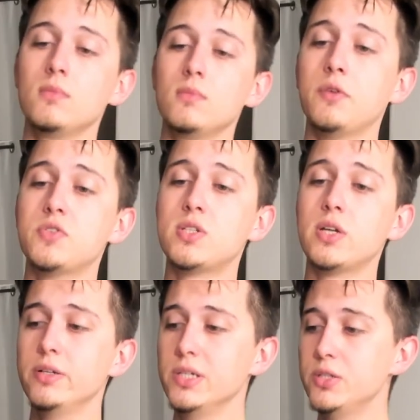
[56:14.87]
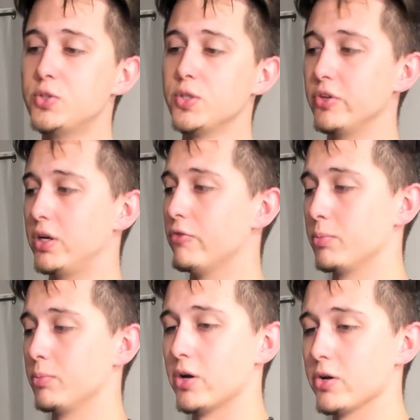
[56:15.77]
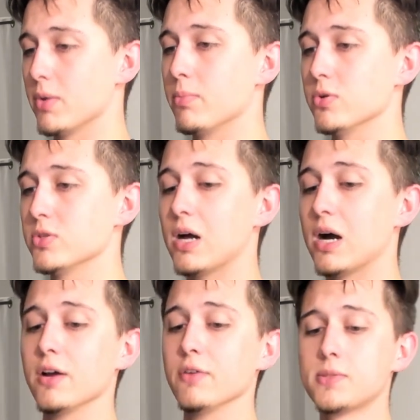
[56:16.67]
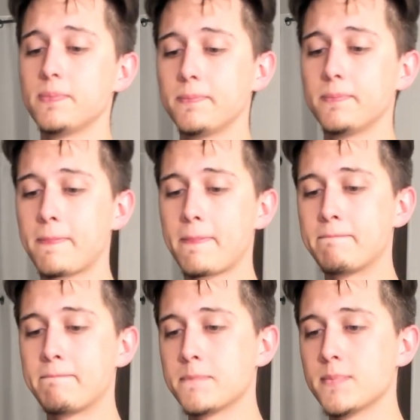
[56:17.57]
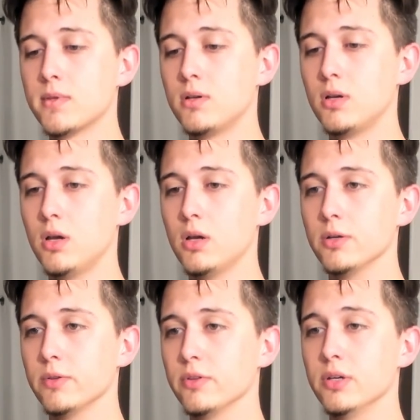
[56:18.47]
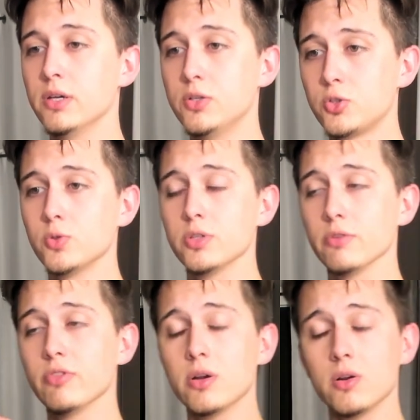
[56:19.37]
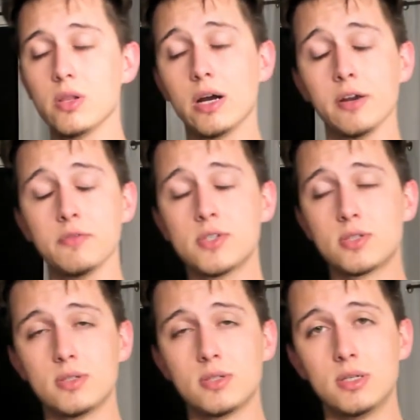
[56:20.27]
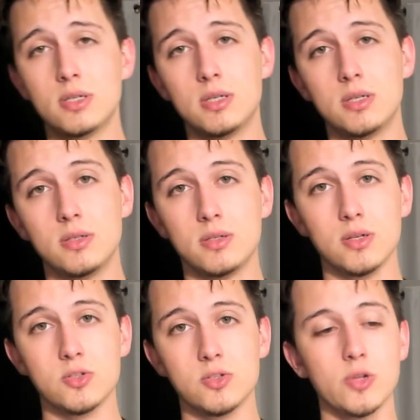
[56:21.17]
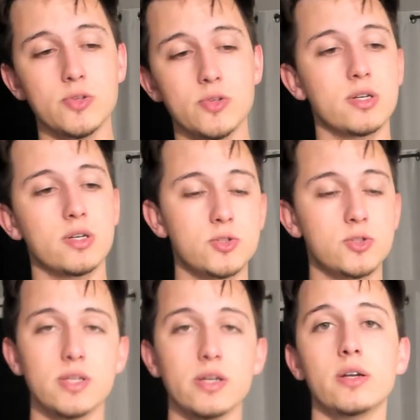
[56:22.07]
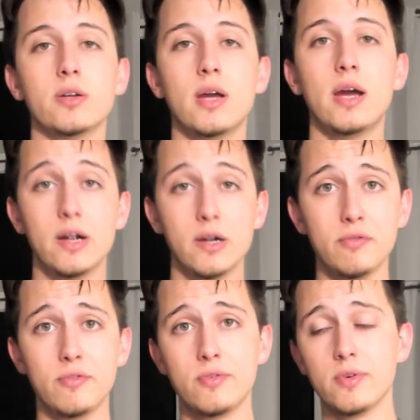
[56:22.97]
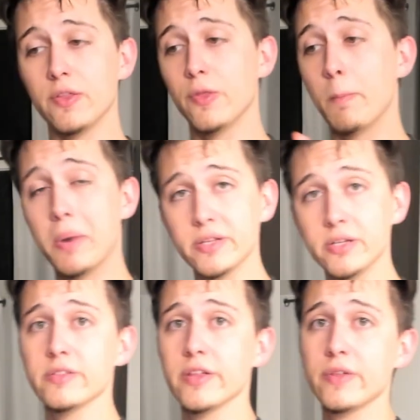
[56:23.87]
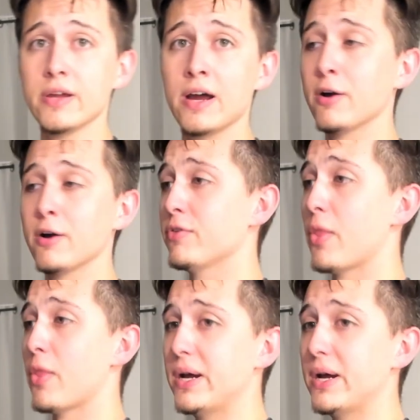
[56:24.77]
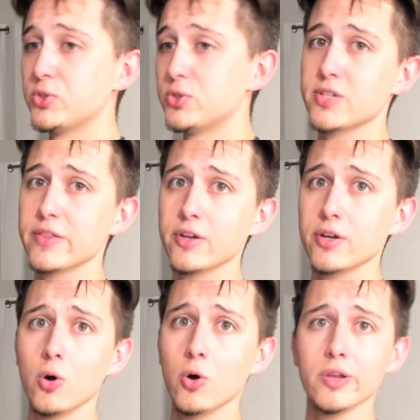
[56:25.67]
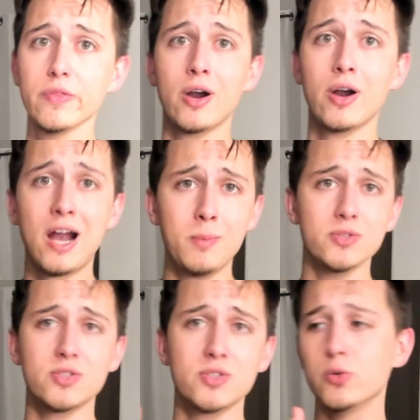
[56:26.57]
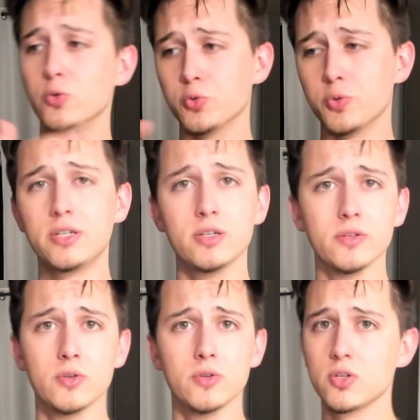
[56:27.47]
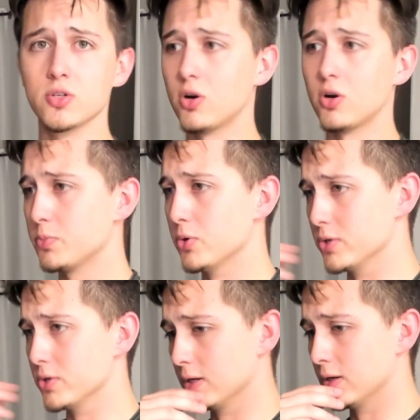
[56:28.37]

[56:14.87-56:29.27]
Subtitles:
I've studied each of the governing body members' lives and the history of their lives, as well as the connections they have, and the money that they have, and the mansions that they own, and their habits, and their drinking, and their cigar smoking.